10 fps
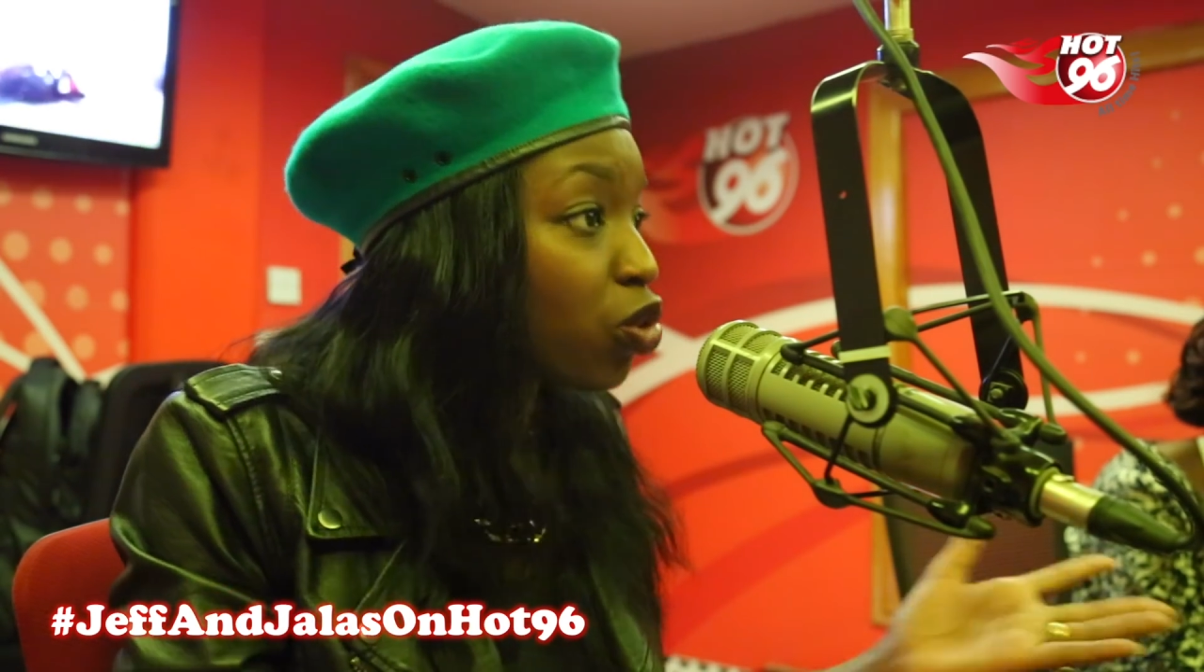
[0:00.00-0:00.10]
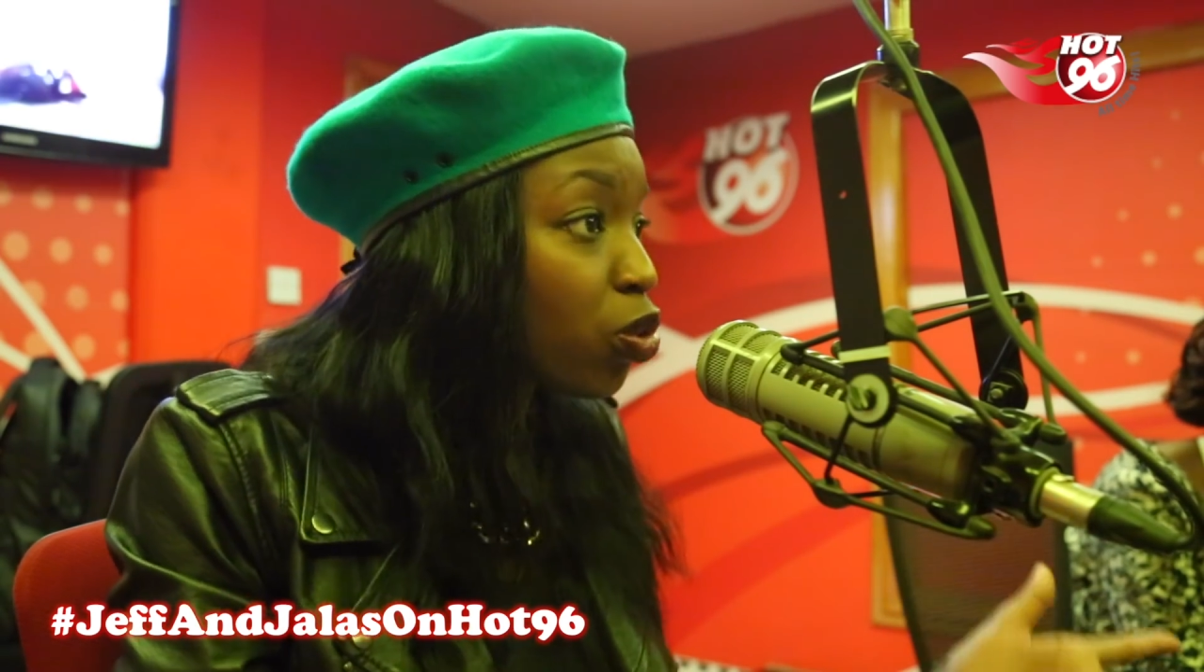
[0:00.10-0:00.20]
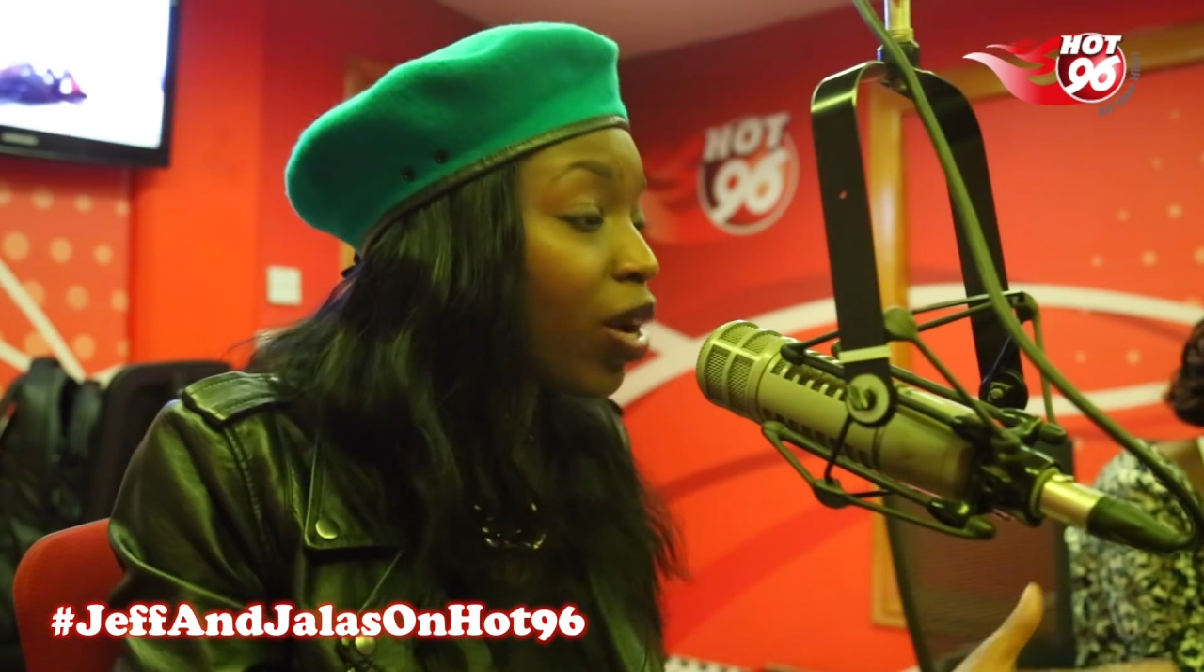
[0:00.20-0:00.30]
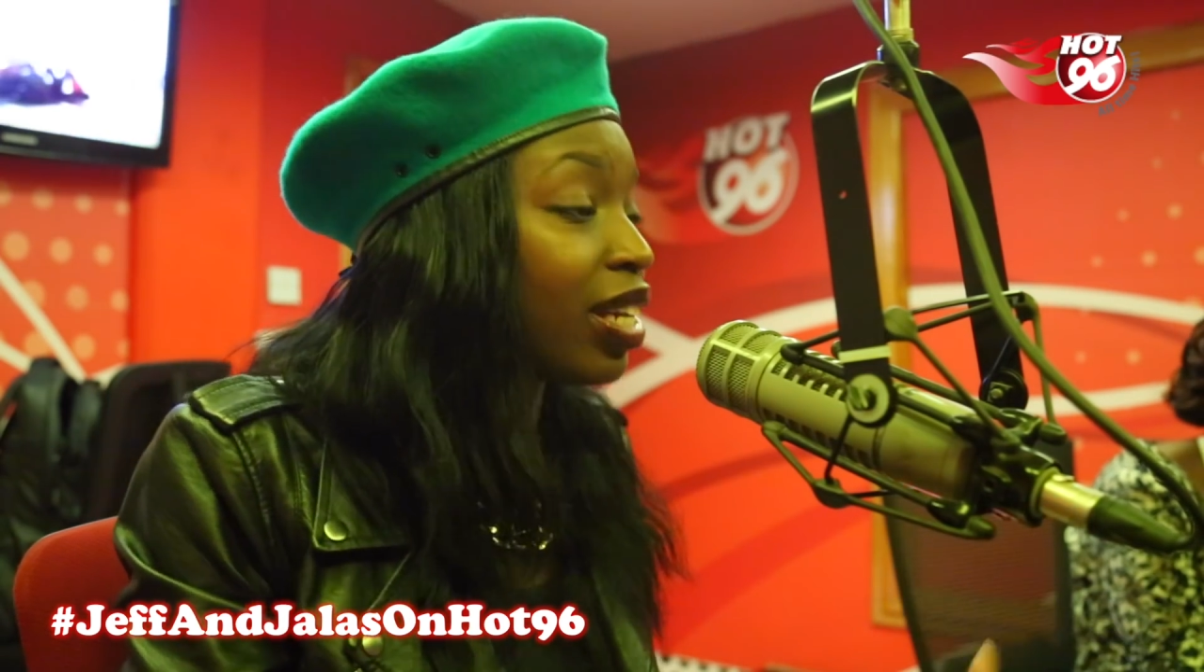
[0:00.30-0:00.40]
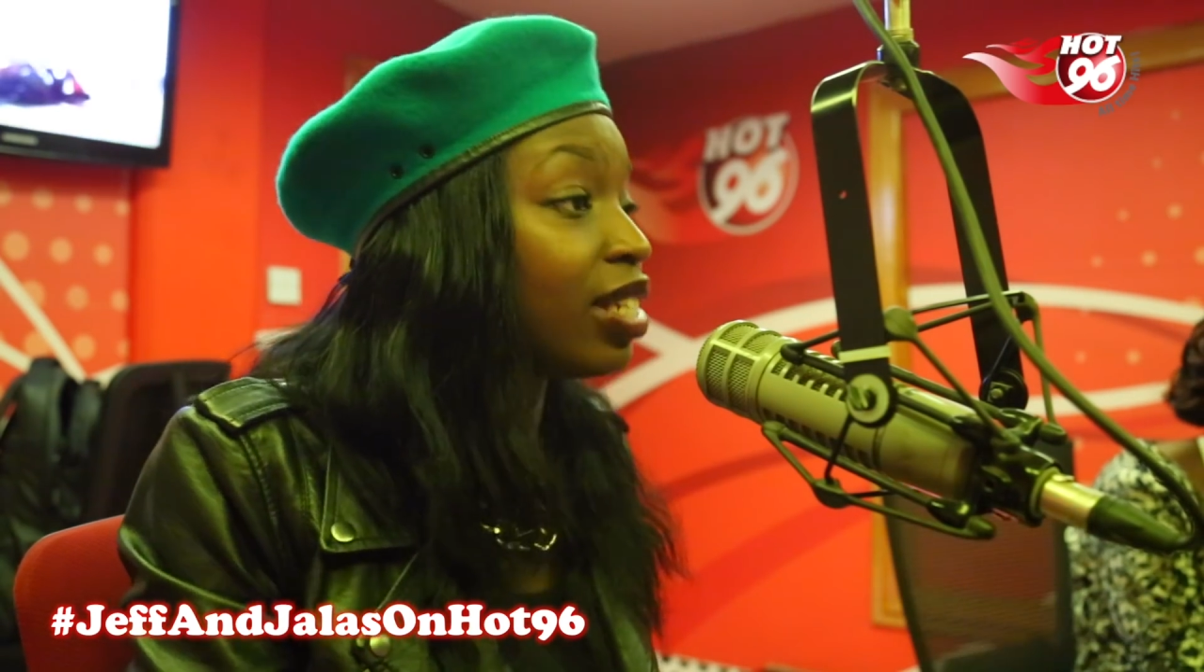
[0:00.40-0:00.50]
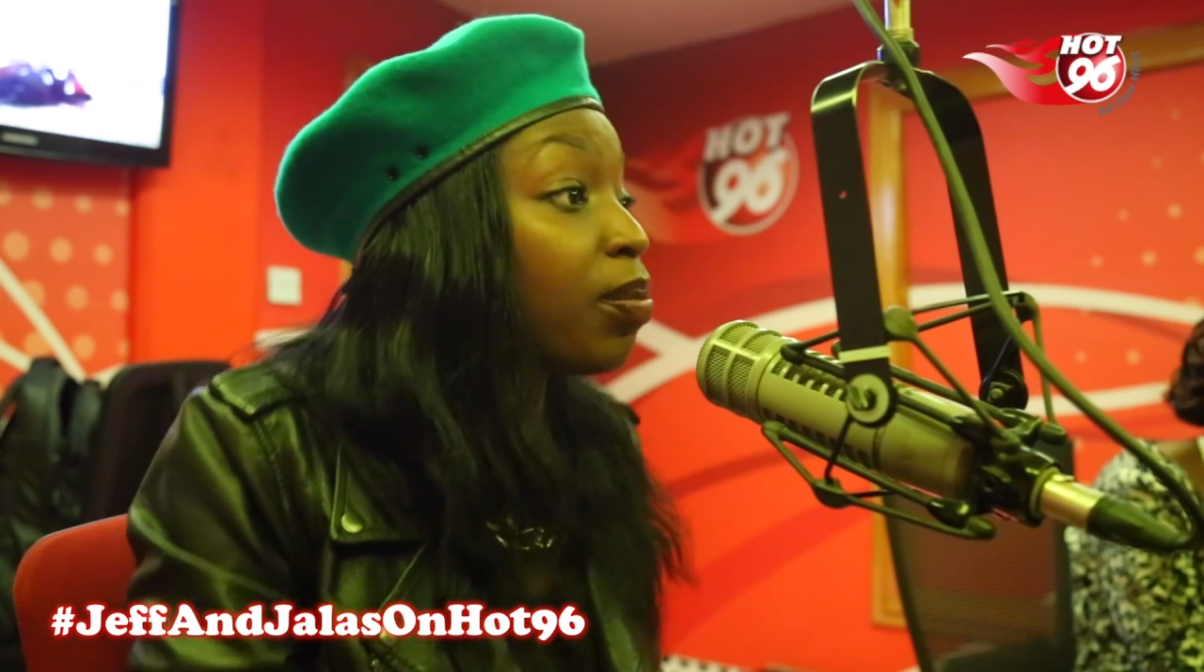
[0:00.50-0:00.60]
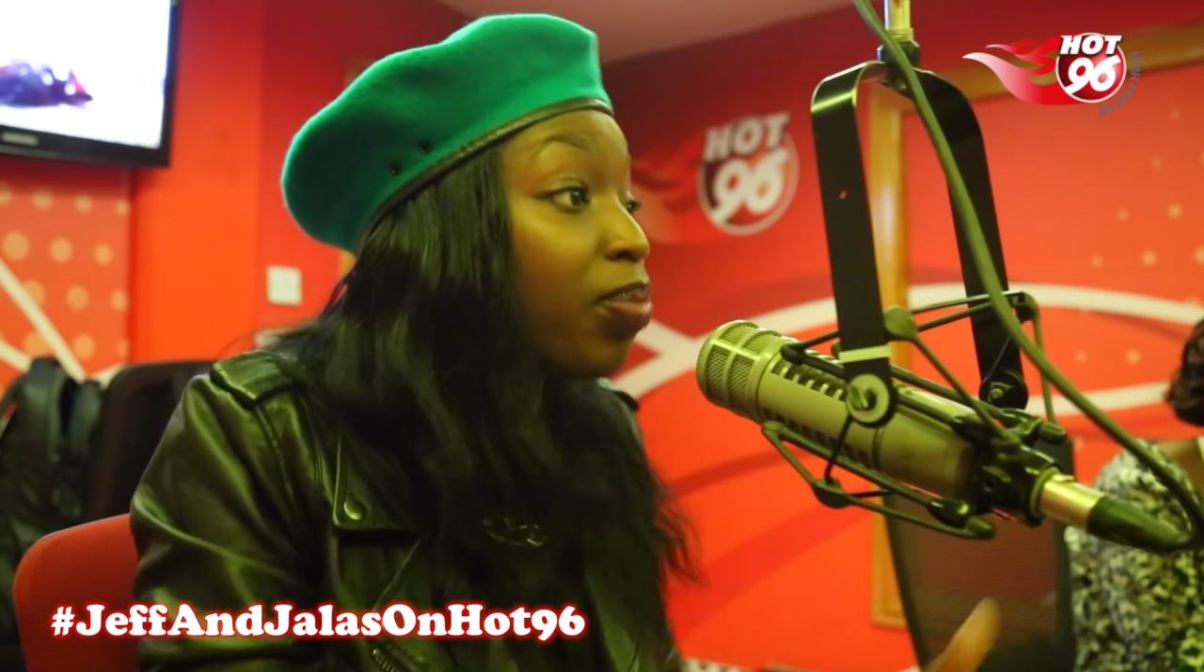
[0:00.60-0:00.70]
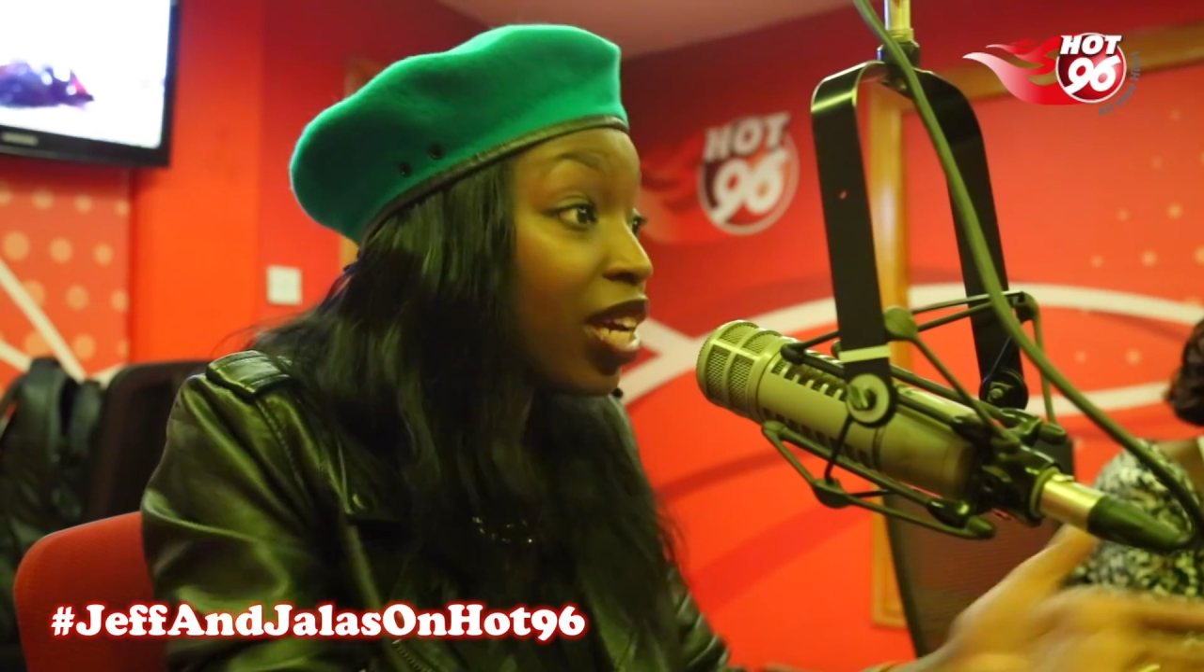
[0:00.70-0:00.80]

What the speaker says: Do an it.